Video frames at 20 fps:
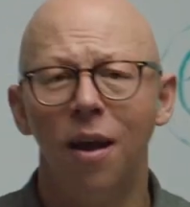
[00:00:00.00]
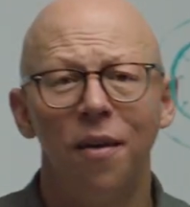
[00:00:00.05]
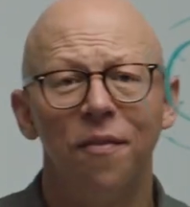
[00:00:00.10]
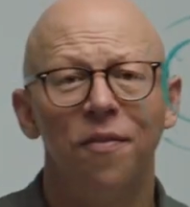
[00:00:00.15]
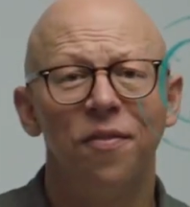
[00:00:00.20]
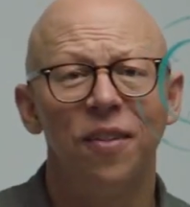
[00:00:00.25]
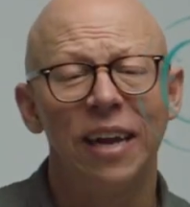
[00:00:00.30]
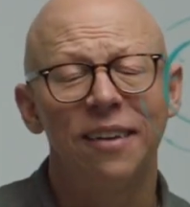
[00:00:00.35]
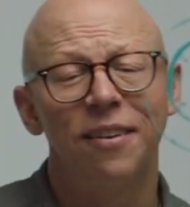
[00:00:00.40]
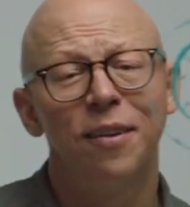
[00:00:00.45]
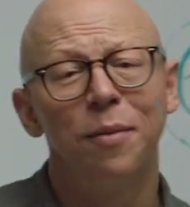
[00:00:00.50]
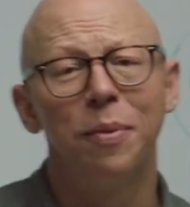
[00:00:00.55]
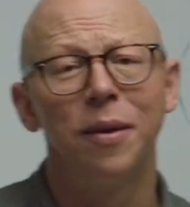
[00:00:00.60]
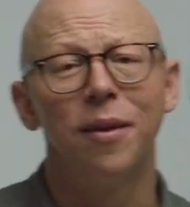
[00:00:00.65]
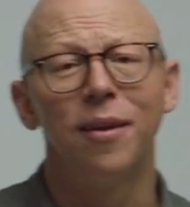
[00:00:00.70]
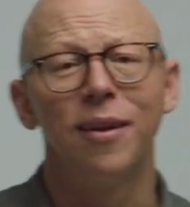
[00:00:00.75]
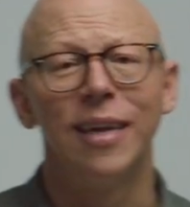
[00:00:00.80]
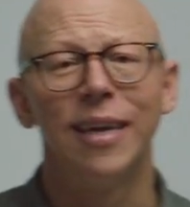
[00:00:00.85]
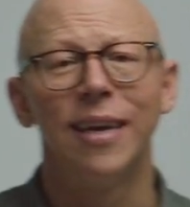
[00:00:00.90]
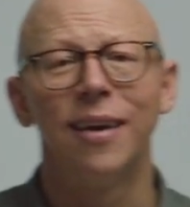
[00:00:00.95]

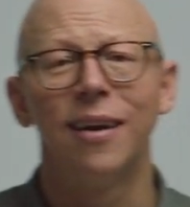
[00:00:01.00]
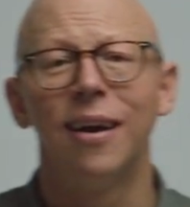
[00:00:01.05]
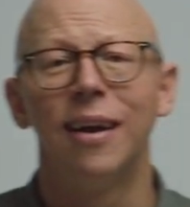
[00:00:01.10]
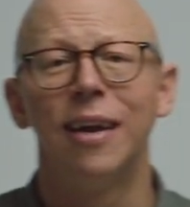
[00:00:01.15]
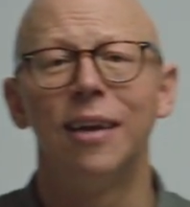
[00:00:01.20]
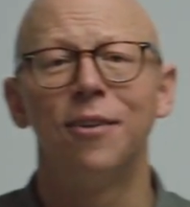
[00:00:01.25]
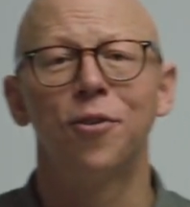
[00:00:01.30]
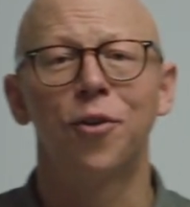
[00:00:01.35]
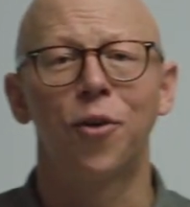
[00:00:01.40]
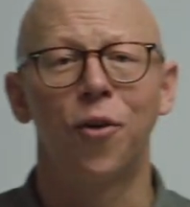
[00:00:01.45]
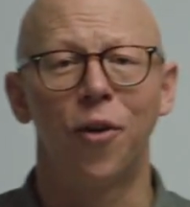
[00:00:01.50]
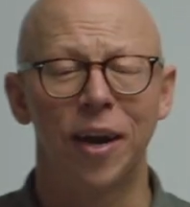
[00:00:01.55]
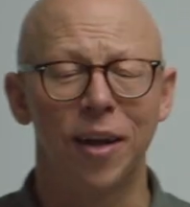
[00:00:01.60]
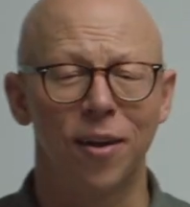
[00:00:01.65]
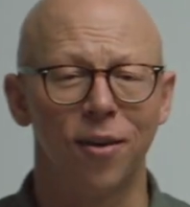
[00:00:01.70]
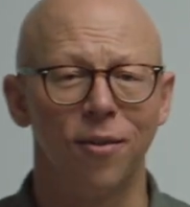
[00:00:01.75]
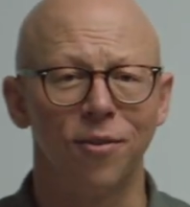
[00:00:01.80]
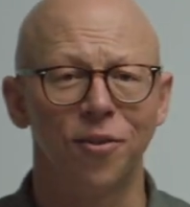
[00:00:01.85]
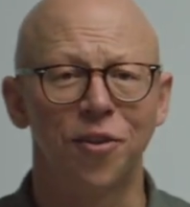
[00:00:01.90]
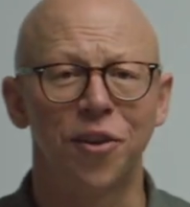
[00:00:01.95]
Flexibility is
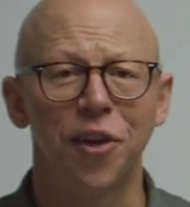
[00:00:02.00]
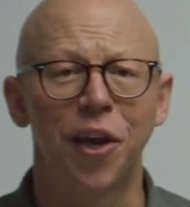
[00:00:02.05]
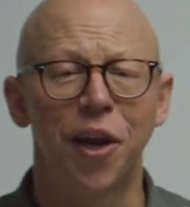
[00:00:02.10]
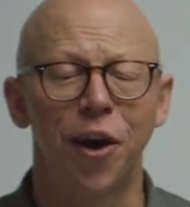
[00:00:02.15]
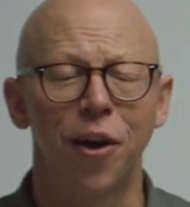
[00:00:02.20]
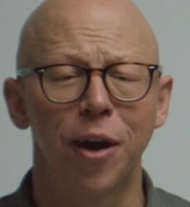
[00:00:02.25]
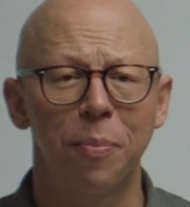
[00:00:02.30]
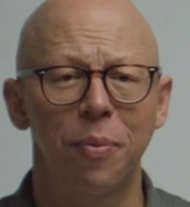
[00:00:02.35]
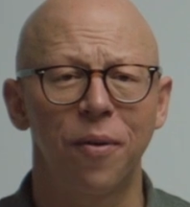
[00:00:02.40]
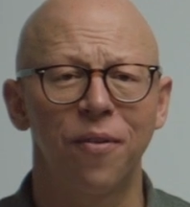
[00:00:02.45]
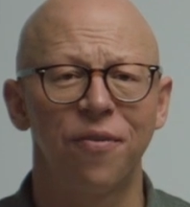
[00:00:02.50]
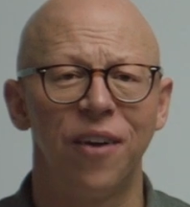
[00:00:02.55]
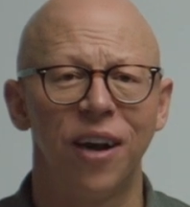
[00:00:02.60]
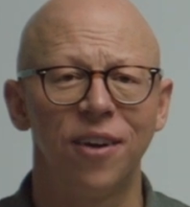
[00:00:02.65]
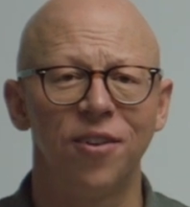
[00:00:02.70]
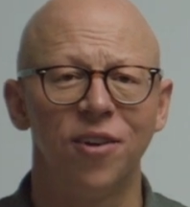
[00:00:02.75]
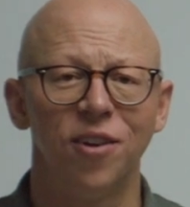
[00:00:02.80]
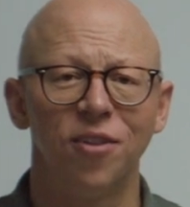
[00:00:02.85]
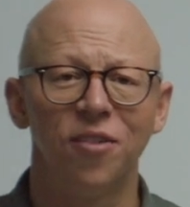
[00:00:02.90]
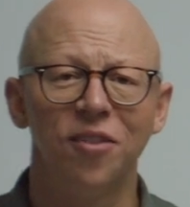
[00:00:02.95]
critical. Security
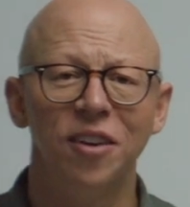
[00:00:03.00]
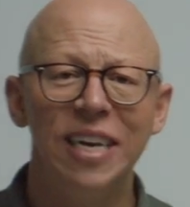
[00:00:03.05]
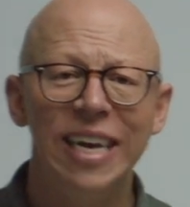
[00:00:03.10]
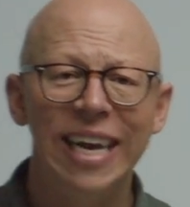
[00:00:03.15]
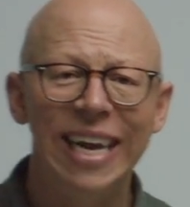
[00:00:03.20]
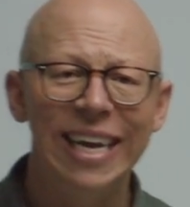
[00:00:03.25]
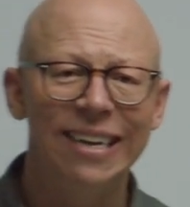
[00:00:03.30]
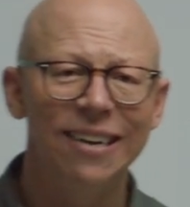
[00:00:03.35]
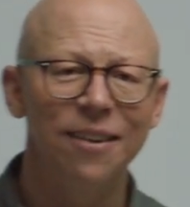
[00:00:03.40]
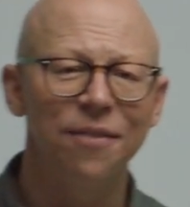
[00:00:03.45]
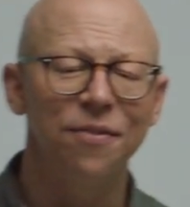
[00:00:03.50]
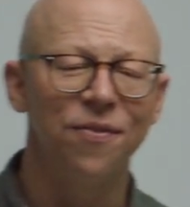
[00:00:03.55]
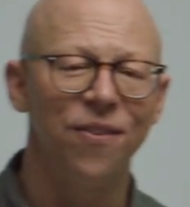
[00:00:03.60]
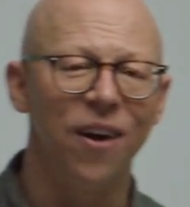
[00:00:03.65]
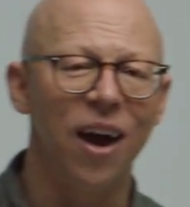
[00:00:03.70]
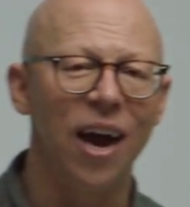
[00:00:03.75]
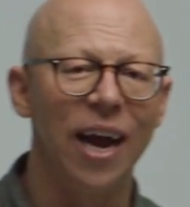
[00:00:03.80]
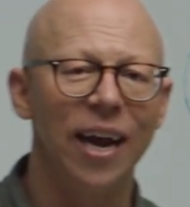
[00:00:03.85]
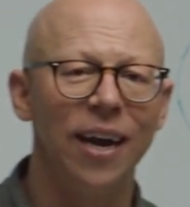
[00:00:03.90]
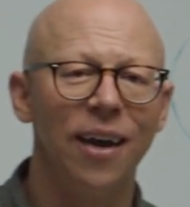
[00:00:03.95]
professionals need to
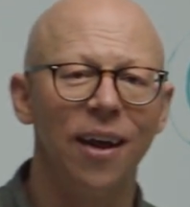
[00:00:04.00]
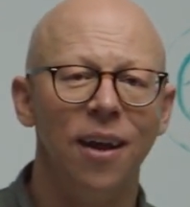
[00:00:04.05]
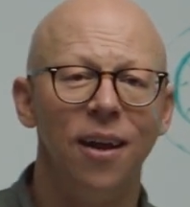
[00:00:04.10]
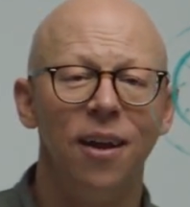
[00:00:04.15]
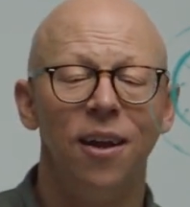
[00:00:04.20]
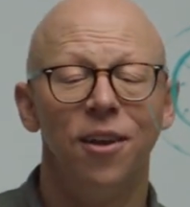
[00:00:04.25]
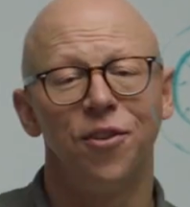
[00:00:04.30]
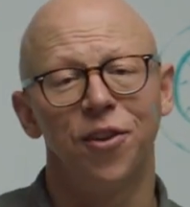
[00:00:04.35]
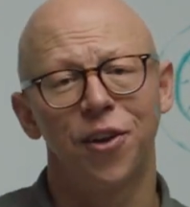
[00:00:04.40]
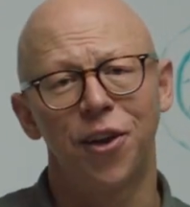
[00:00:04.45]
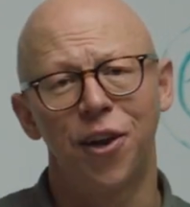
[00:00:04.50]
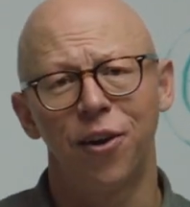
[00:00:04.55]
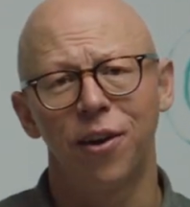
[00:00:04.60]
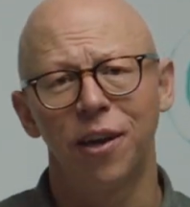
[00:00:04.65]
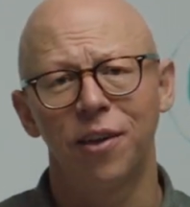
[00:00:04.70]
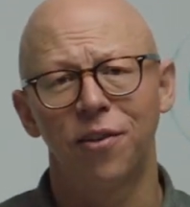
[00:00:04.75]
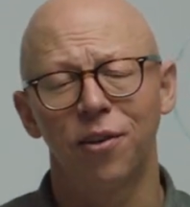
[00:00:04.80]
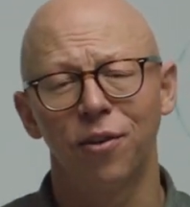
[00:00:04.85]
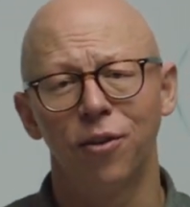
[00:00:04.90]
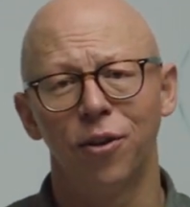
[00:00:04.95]
find
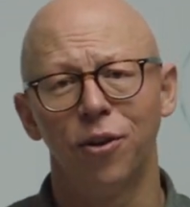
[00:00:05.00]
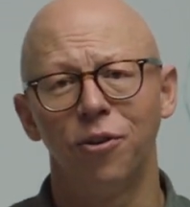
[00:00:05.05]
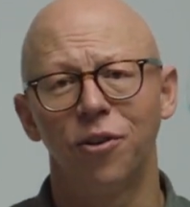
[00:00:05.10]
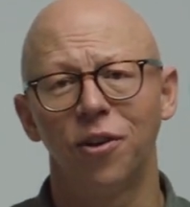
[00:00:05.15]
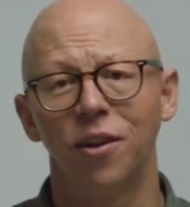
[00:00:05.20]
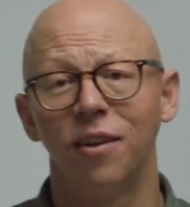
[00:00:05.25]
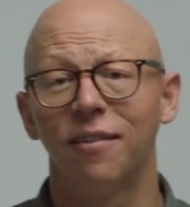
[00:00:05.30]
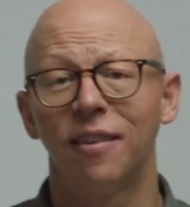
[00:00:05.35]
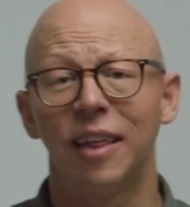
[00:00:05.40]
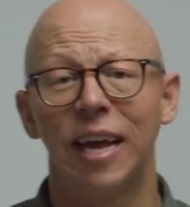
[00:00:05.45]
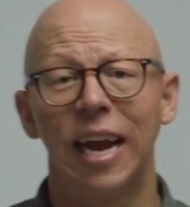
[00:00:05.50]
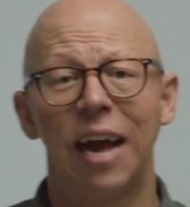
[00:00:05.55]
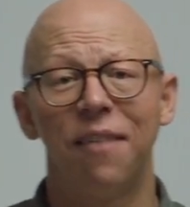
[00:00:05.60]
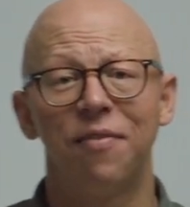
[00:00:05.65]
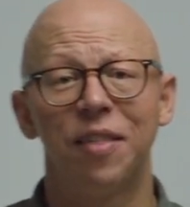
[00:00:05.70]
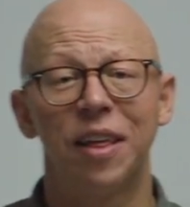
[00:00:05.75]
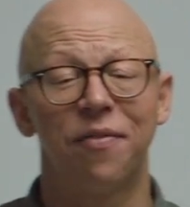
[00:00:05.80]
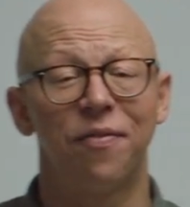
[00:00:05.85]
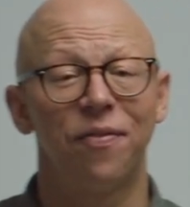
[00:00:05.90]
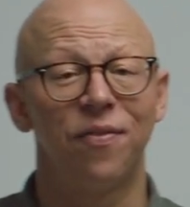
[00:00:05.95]
security solutions that
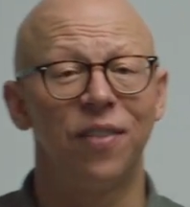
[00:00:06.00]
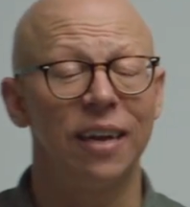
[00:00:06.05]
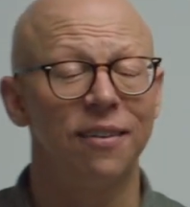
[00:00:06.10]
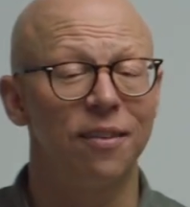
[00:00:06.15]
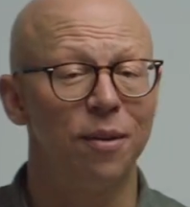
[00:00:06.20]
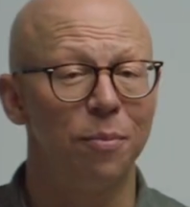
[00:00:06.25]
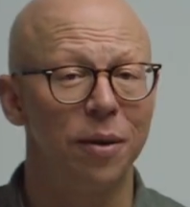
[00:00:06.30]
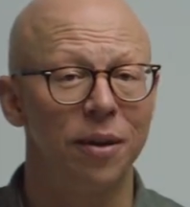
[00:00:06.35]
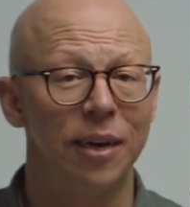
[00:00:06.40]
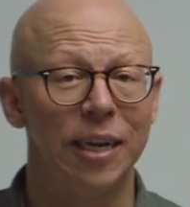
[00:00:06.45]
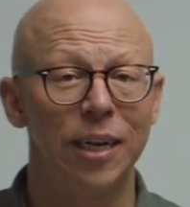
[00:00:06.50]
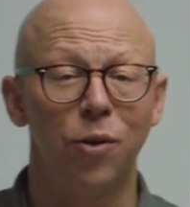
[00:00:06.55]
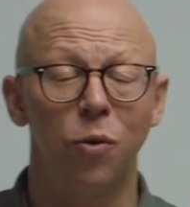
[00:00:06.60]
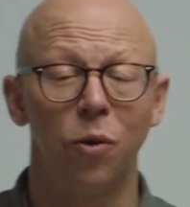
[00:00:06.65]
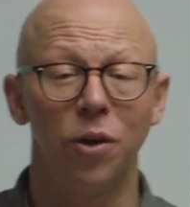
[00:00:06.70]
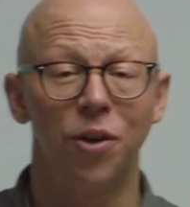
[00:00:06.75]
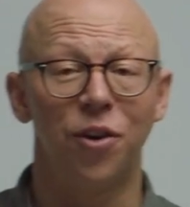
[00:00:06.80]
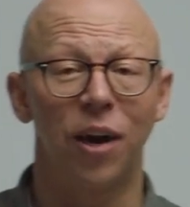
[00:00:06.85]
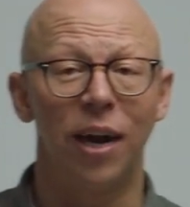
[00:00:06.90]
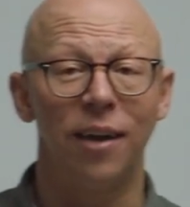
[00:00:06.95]
have the flexibility
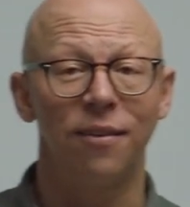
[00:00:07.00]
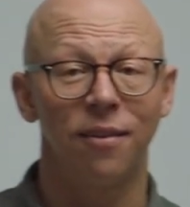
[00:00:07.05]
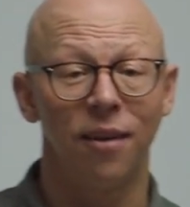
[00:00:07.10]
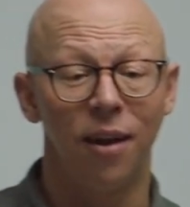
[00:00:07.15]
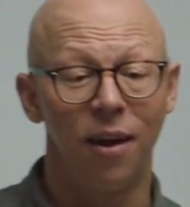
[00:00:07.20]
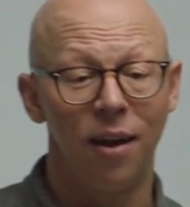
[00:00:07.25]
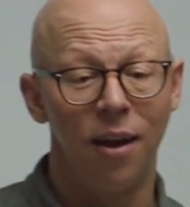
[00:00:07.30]
to address